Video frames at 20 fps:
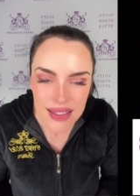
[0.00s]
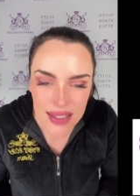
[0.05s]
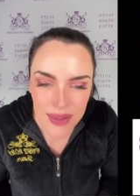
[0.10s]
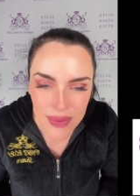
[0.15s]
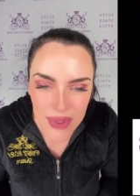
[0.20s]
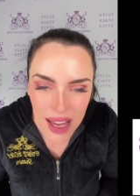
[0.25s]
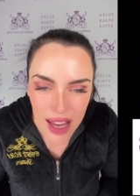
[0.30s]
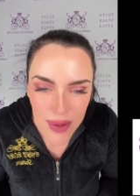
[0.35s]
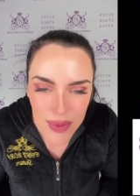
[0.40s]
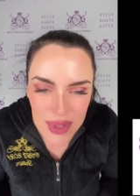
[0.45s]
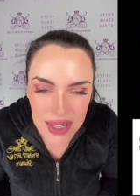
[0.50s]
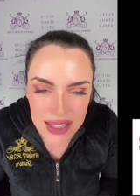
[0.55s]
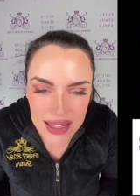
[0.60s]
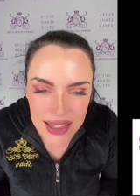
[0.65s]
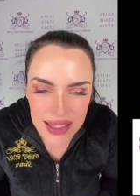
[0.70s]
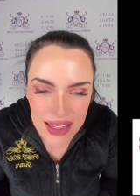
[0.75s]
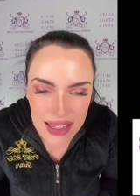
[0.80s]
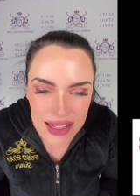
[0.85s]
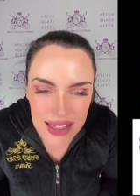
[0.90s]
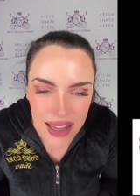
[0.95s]
Sometimes
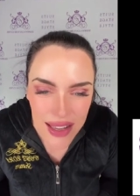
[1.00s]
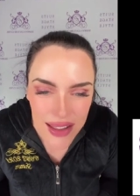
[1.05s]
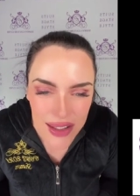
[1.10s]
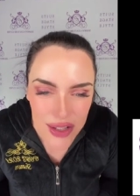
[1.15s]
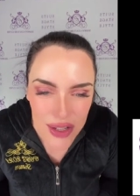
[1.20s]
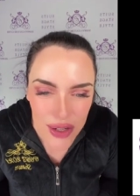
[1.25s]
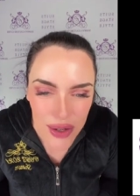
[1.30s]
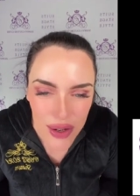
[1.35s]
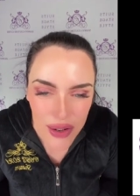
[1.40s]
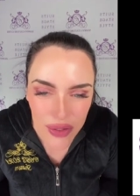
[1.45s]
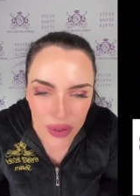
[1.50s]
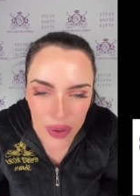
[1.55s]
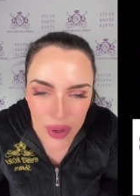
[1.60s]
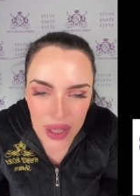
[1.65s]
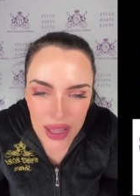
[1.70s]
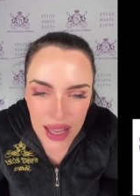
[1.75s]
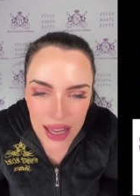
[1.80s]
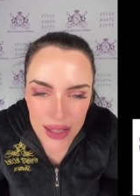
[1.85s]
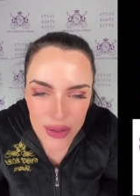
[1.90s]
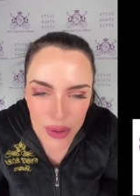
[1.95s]
it's a detail that you don't even
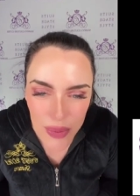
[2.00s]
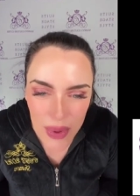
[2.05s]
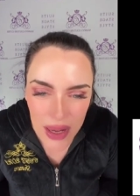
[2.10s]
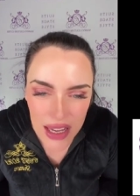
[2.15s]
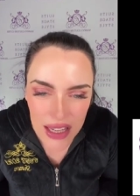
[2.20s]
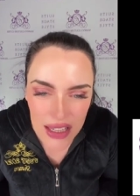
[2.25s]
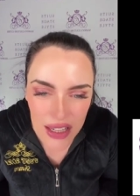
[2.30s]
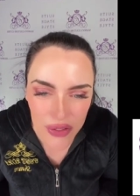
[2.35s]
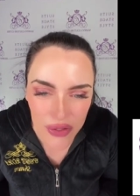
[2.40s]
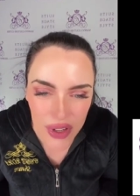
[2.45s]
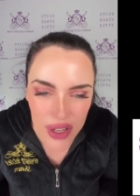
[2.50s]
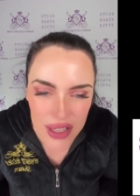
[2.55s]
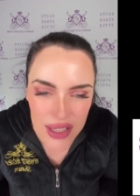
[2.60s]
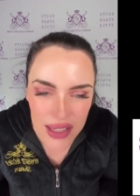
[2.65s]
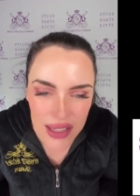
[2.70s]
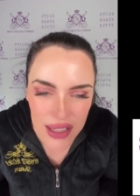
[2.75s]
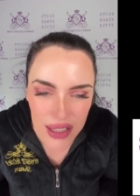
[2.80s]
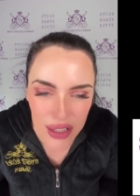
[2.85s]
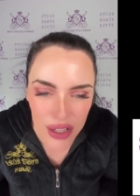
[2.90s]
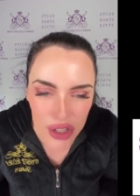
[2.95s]
realize would make a
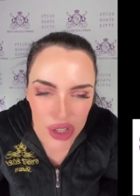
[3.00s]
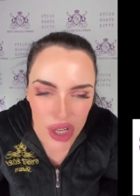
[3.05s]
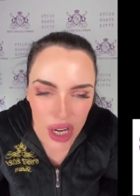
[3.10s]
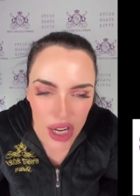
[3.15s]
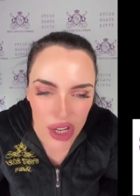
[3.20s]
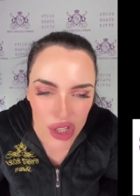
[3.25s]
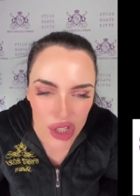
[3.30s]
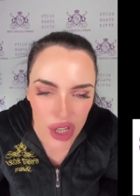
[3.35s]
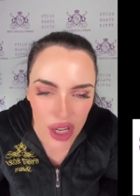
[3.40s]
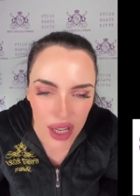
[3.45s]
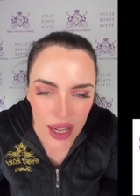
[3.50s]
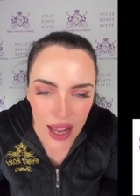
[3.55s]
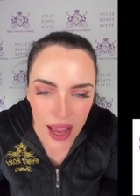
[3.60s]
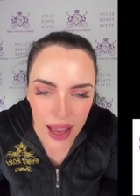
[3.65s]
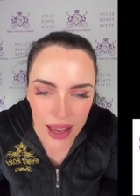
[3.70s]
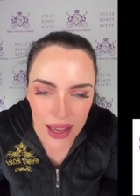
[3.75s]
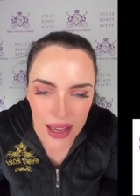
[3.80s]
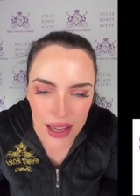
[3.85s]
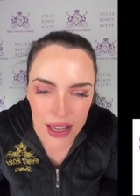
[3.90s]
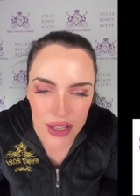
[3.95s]
difference until you change it,
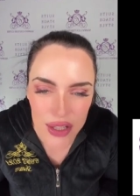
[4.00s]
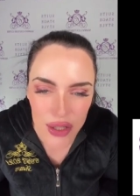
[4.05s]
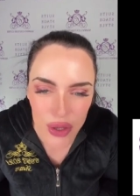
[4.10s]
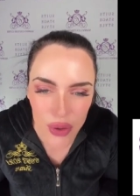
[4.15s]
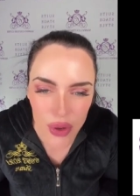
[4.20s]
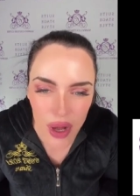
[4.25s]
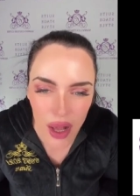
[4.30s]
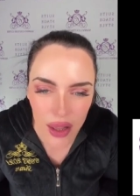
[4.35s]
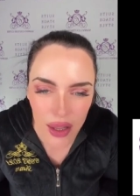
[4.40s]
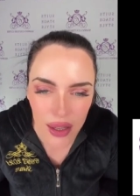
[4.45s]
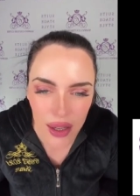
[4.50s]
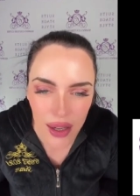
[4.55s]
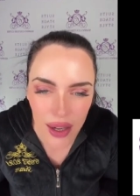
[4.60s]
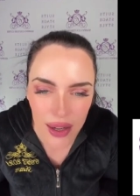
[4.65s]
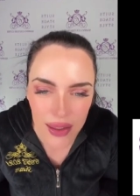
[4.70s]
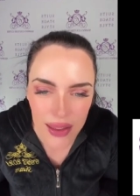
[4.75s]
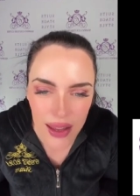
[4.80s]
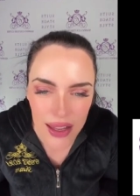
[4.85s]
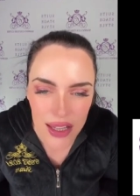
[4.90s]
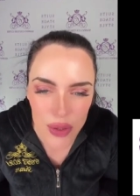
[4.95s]
that is suit
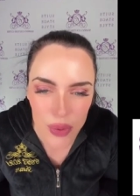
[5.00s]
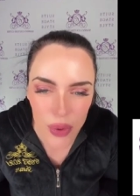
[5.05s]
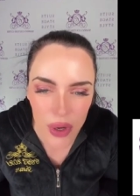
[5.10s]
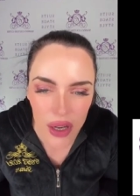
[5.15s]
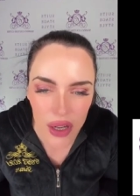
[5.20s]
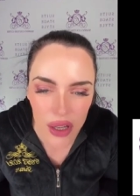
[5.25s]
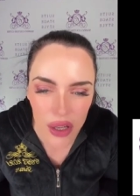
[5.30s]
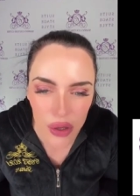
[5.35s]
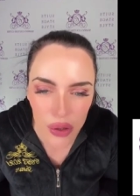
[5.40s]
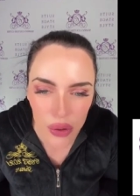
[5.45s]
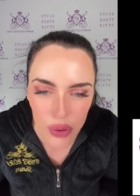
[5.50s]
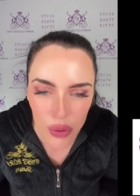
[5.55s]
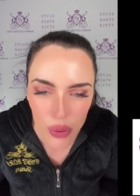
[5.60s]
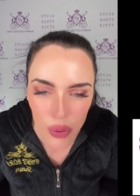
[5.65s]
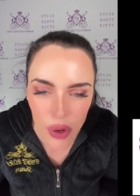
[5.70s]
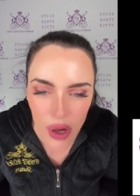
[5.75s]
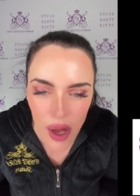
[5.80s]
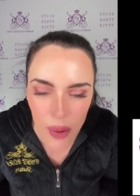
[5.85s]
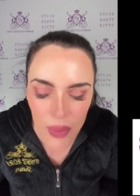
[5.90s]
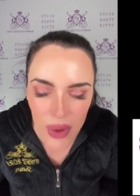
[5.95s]
color, and that's where
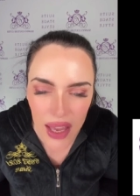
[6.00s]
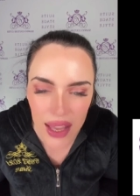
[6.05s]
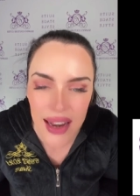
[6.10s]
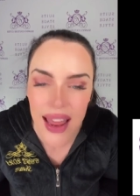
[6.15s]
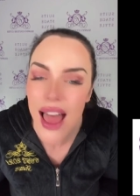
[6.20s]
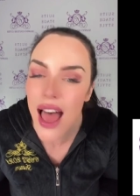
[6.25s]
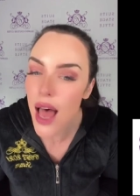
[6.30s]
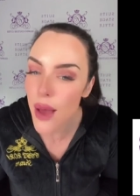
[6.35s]
you come in.